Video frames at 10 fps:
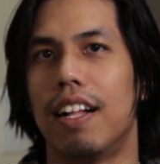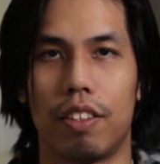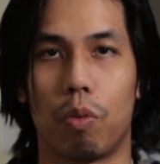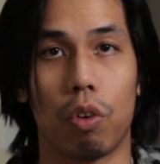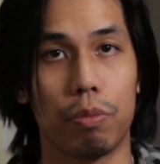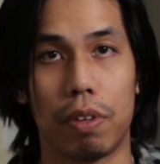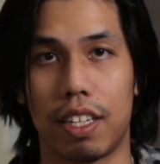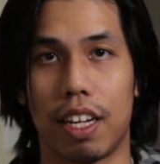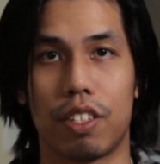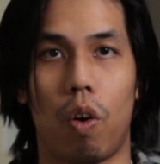The world
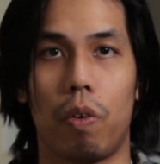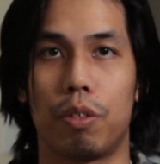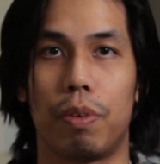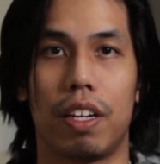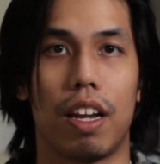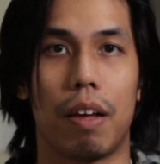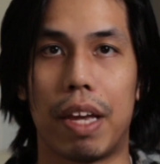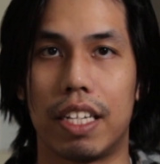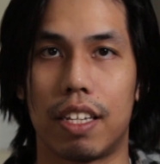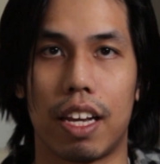building has always been
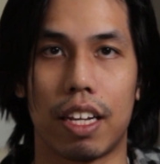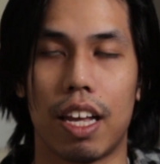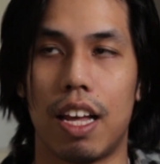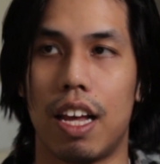amazing,